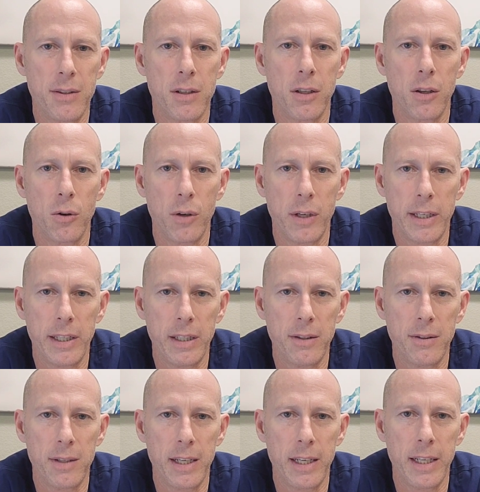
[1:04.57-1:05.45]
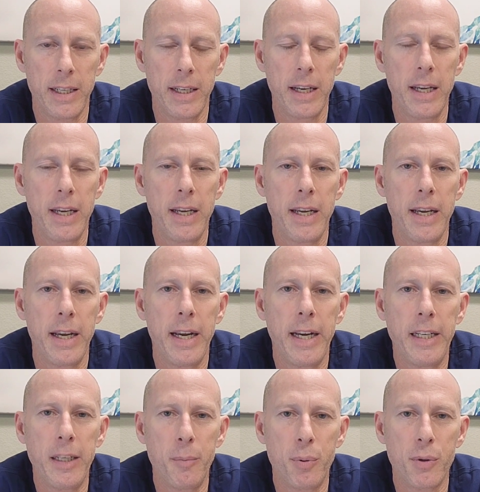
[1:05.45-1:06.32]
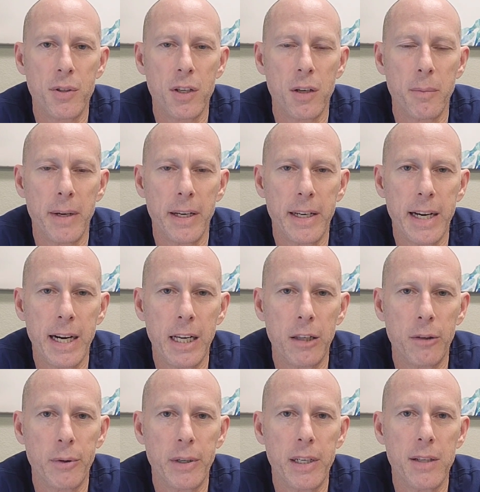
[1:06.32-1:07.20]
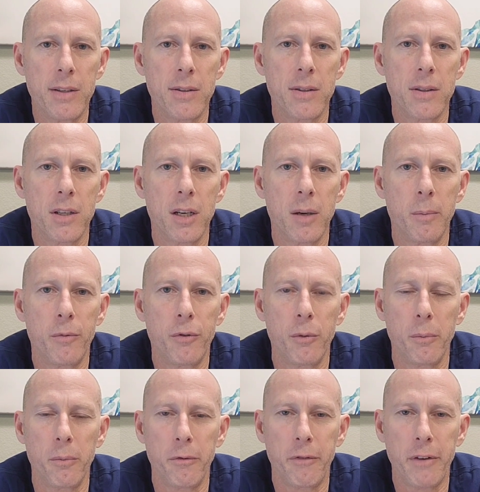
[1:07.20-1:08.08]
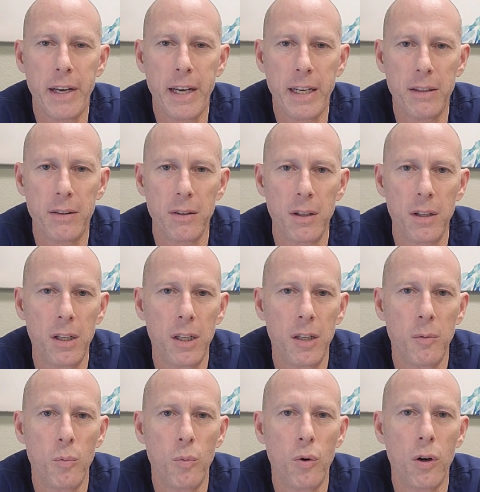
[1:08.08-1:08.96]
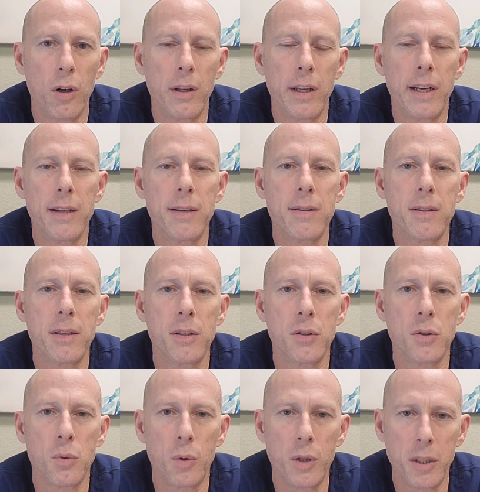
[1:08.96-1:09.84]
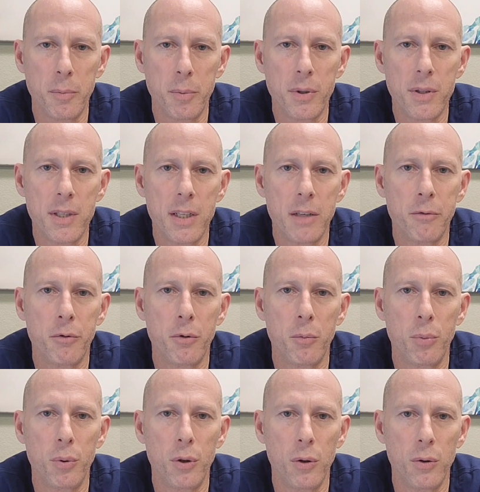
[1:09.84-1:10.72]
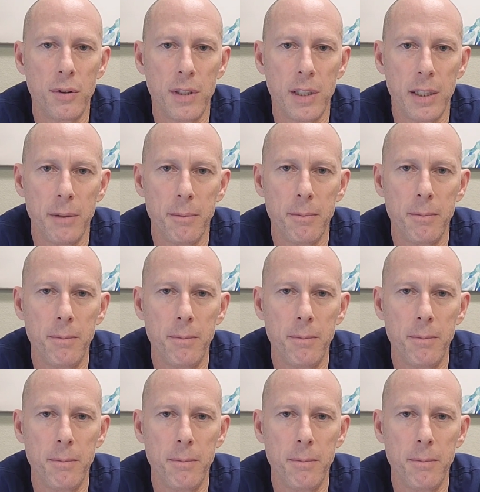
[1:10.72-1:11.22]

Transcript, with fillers: caloric intake, 80% of my calories come from fat, more or less, and 20% from protein.